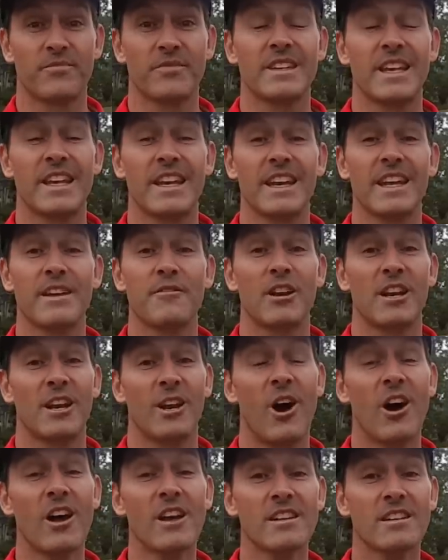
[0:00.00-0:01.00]
then leave a
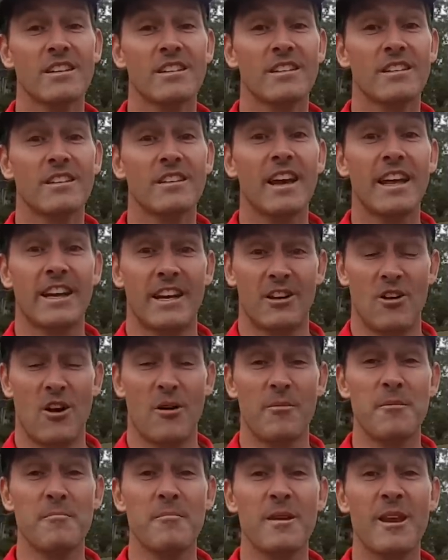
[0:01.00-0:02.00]
like and a
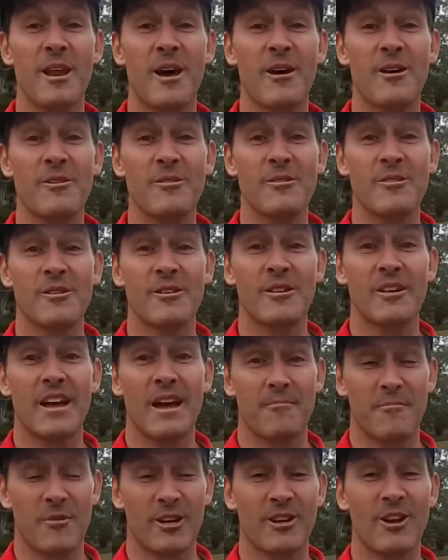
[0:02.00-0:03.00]
comment below
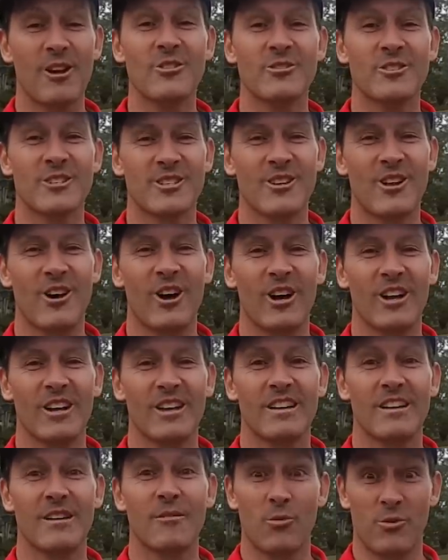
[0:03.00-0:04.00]
and my coaches and I
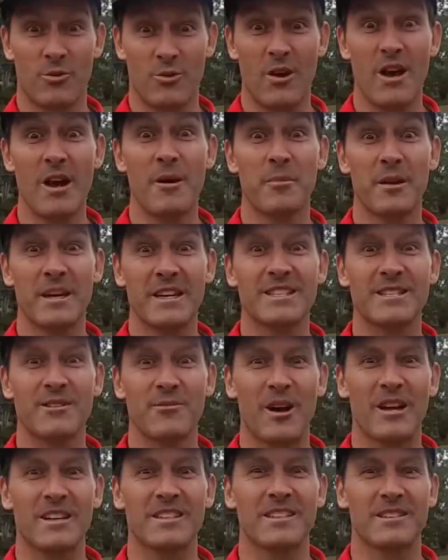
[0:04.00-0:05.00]
will do our best to
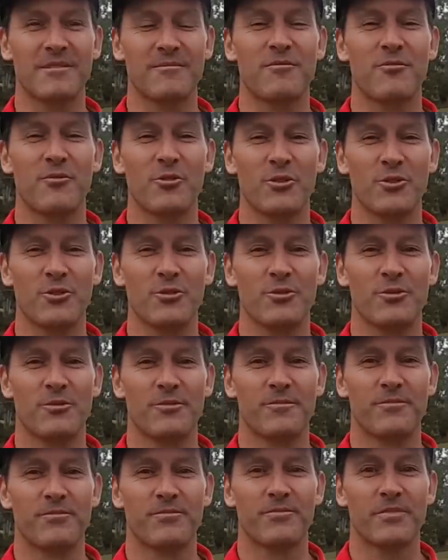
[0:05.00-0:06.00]
answer them for you.
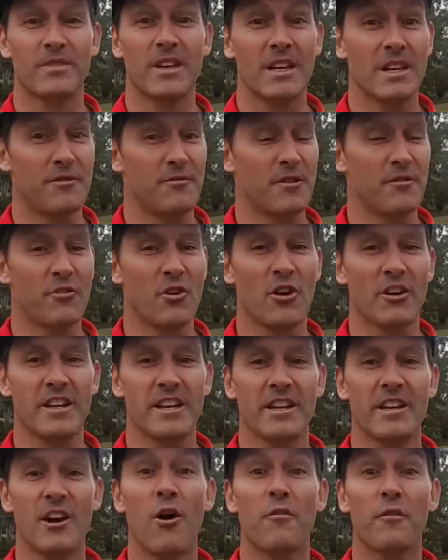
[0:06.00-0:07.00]
And if you've got
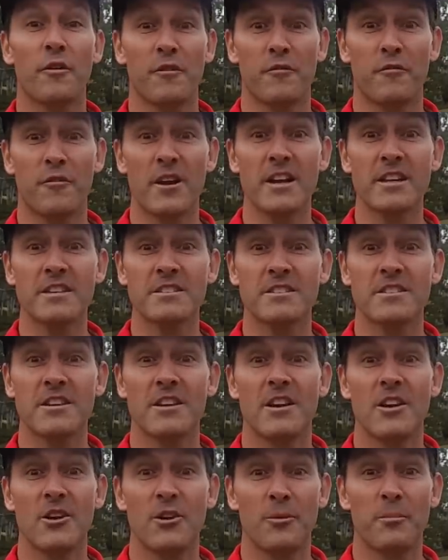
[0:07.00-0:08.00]
any golfing friends
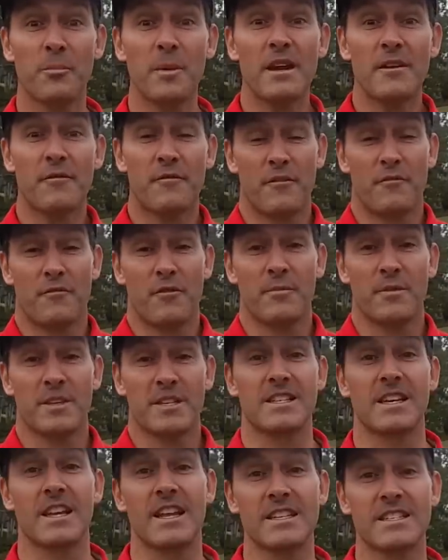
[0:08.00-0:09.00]
who'd benefit from
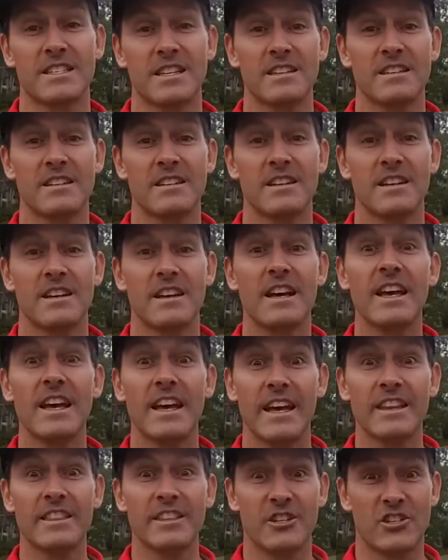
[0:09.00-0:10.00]
this lesson,
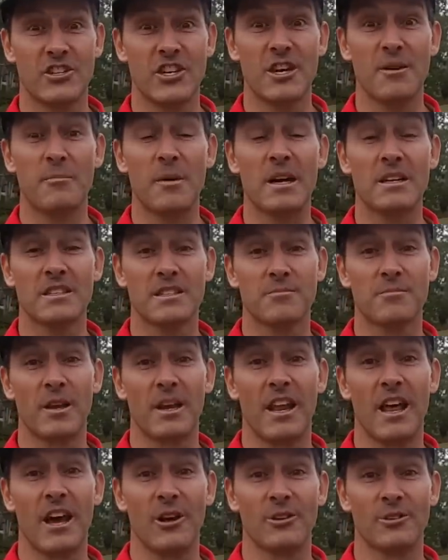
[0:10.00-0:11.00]
hit the share buttons
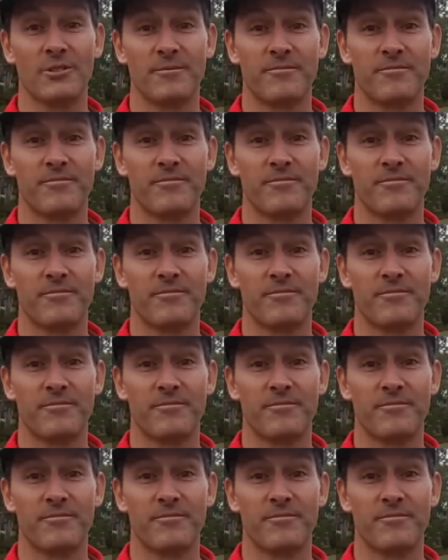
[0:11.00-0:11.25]
below.